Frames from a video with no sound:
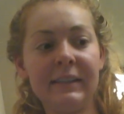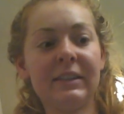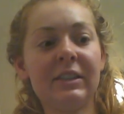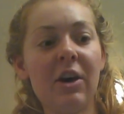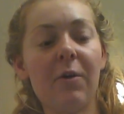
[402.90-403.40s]

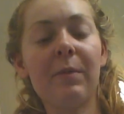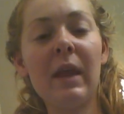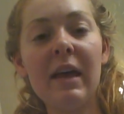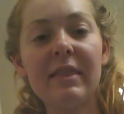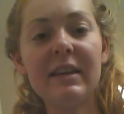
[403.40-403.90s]
So
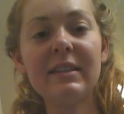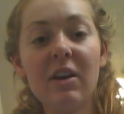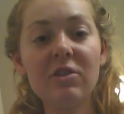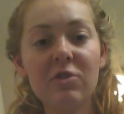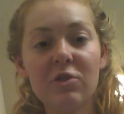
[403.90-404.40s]
this
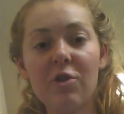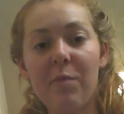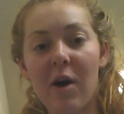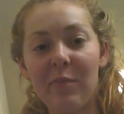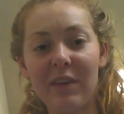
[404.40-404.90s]
unusual
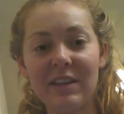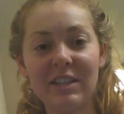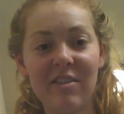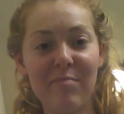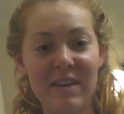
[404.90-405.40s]

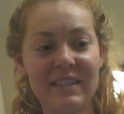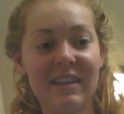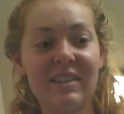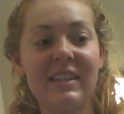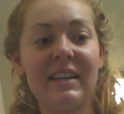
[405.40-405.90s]
population of B
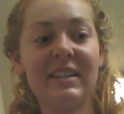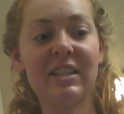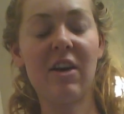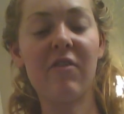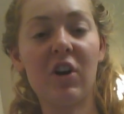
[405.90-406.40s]
cells they
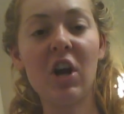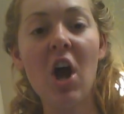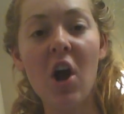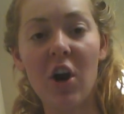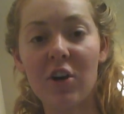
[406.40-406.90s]
discovered
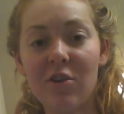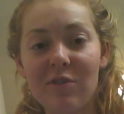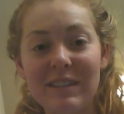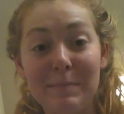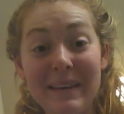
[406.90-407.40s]
are
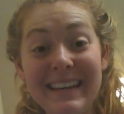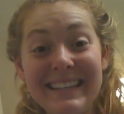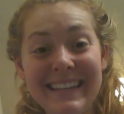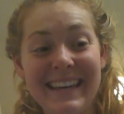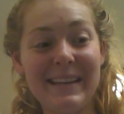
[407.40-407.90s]
known as
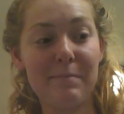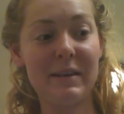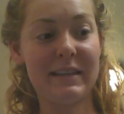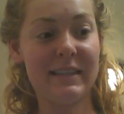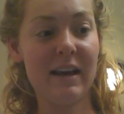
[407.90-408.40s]
B10
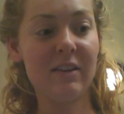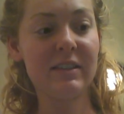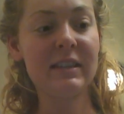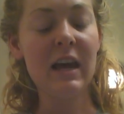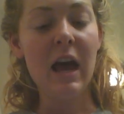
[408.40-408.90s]
B
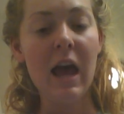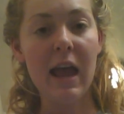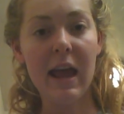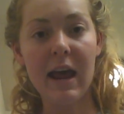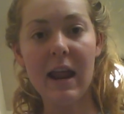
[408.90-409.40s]
cells.
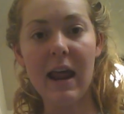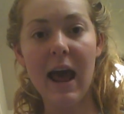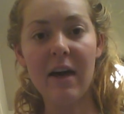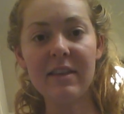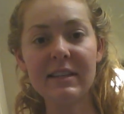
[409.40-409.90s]
And
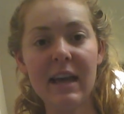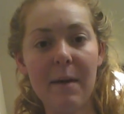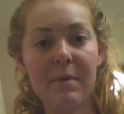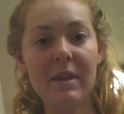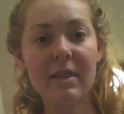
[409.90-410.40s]
how this
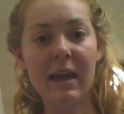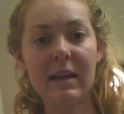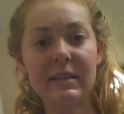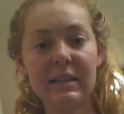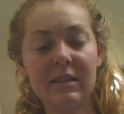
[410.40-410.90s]
happened,
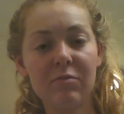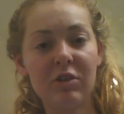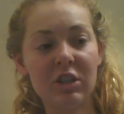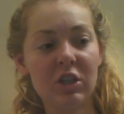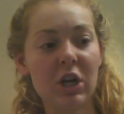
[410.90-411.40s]
they did some
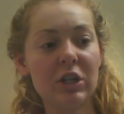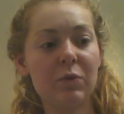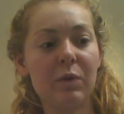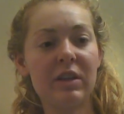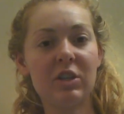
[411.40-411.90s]
research
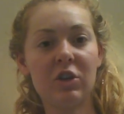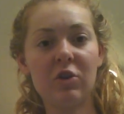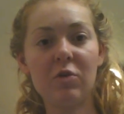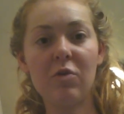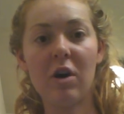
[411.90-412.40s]
with
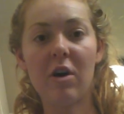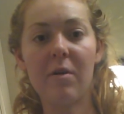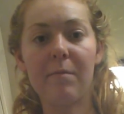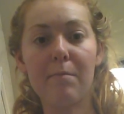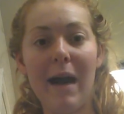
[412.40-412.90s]
two
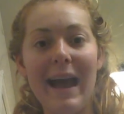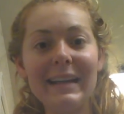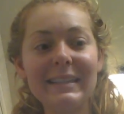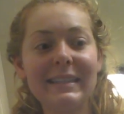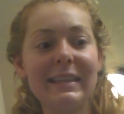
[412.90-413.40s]

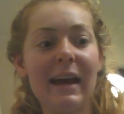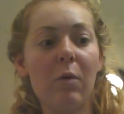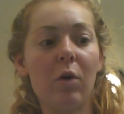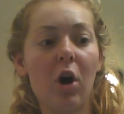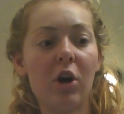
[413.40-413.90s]
mice
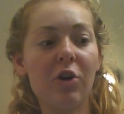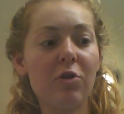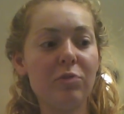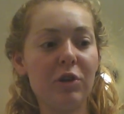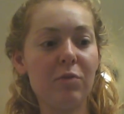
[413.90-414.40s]
that were
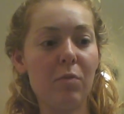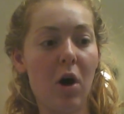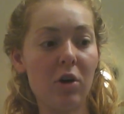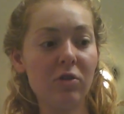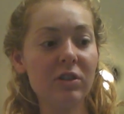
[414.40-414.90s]
autoimmune
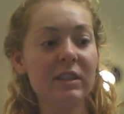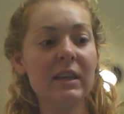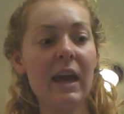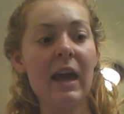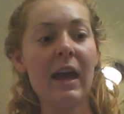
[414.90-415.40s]
models.
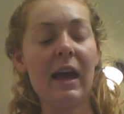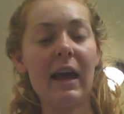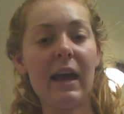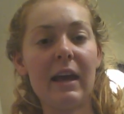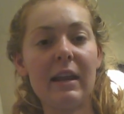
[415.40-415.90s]

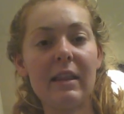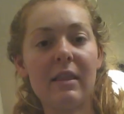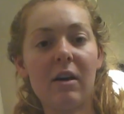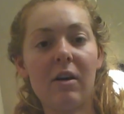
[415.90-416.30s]
And